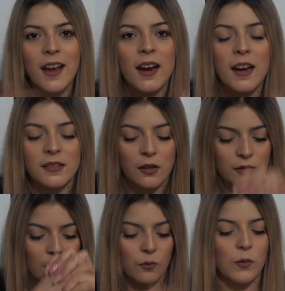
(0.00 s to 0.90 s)
Hey guys,
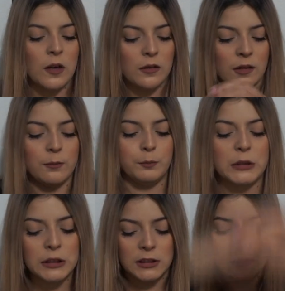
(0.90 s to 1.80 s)
so welcome
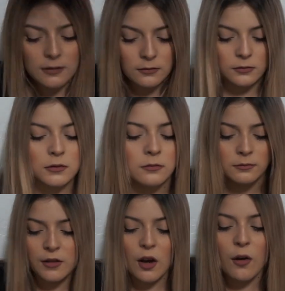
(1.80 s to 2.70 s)
back
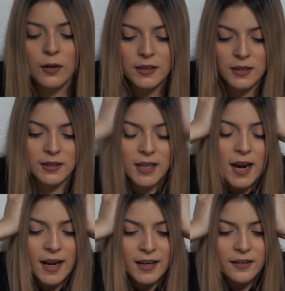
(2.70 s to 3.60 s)
so
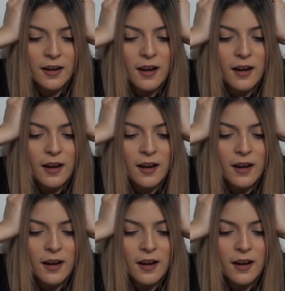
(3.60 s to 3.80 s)
today,